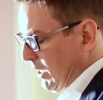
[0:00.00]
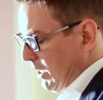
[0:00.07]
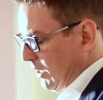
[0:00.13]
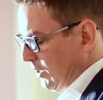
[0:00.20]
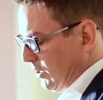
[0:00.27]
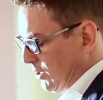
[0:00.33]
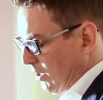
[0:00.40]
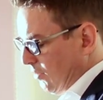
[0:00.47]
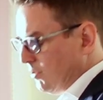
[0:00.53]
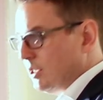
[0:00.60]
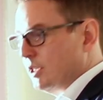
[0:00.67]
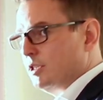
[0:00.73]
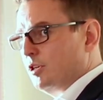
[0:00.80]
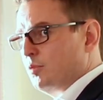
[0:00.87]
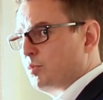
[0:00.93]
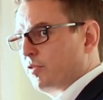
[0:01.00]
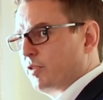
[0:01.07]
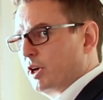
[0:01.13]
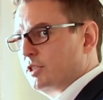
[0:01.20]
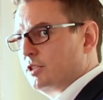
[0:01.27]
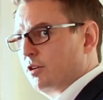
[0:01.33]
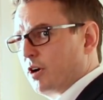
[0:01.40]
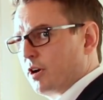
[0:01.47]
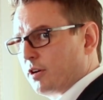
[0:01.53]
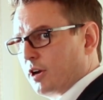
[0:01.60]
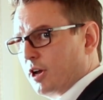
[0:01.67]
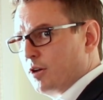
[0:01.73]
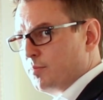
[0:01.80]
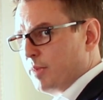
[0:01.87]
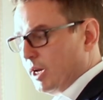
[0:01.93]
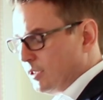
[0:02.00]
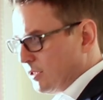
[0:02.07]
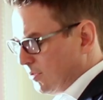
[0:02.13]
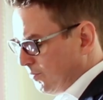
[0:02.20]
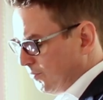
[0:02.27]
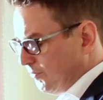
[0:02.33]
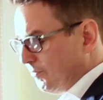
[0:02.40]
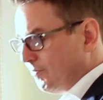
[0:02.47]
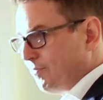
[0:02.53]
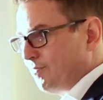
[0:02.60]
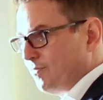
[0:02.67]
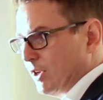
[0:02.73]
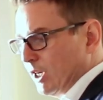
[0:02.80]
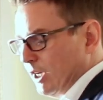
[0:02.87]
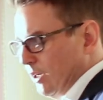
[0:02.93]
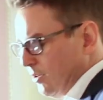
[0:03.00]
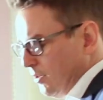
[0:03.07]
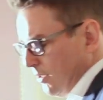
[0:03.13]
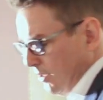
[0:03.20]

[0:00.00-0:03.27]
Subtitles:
and the services you provide to your own client base. Thank you.